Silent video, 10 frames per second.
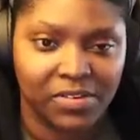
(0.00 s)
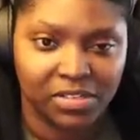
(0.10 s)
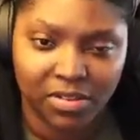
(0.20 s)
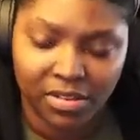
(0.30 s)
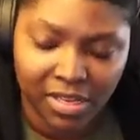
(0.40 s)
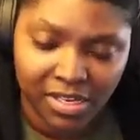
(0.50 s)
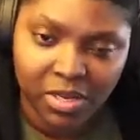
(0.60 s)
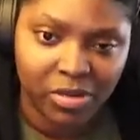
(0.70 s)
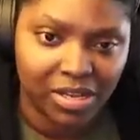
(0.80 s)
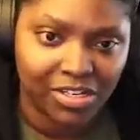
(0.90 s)
and so things
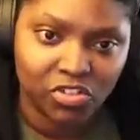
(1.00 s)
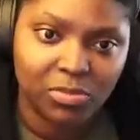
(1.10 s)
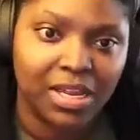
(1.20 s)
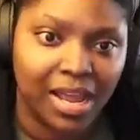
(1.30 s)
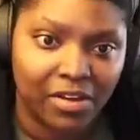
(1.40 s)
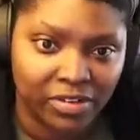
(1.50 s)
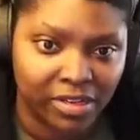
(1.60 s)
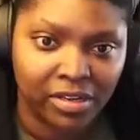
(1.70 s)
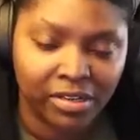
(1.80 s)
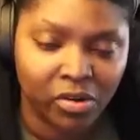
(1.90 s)
can be extremely high
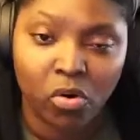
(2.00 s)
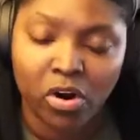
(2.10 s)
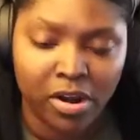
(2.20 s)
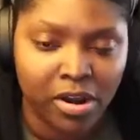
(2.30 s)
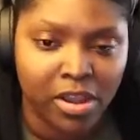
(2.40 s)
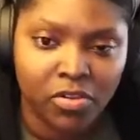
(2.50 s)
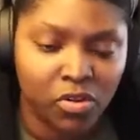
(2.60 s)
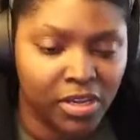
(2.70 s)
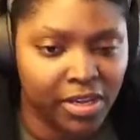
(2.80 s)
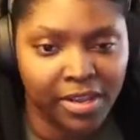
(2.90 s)
fidelity, or you
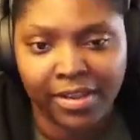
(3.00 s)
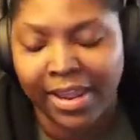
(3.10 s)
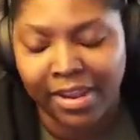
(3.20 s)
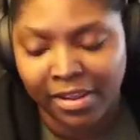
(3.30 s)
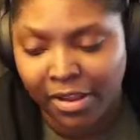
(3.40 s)
can get like